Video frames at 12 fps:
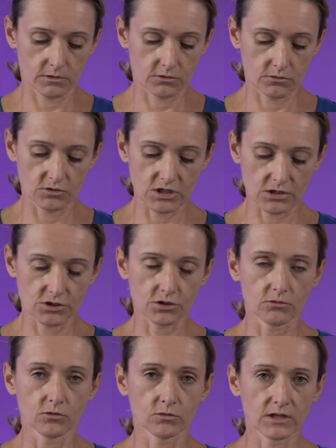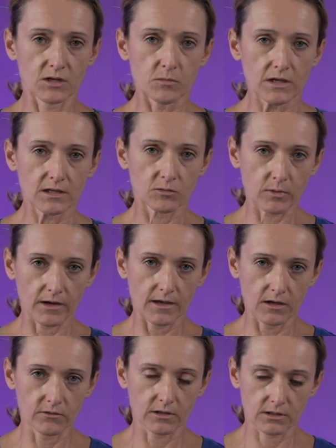to just show you what I mean by
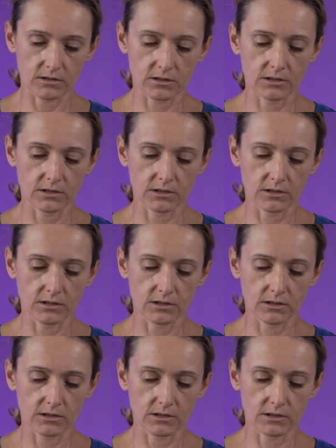having it